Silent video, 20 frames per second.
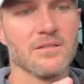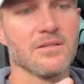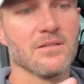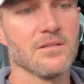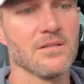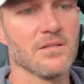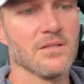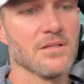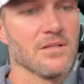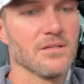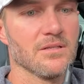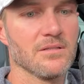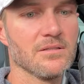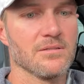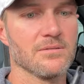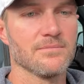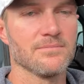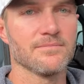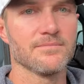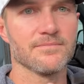
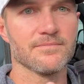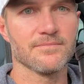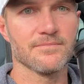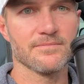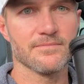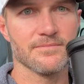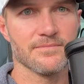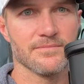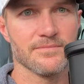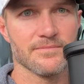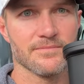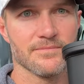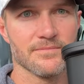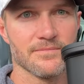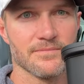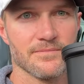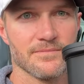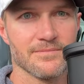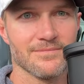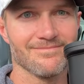
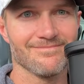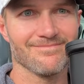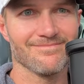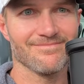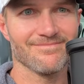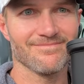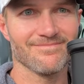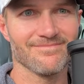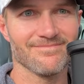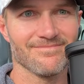Nobody speaks.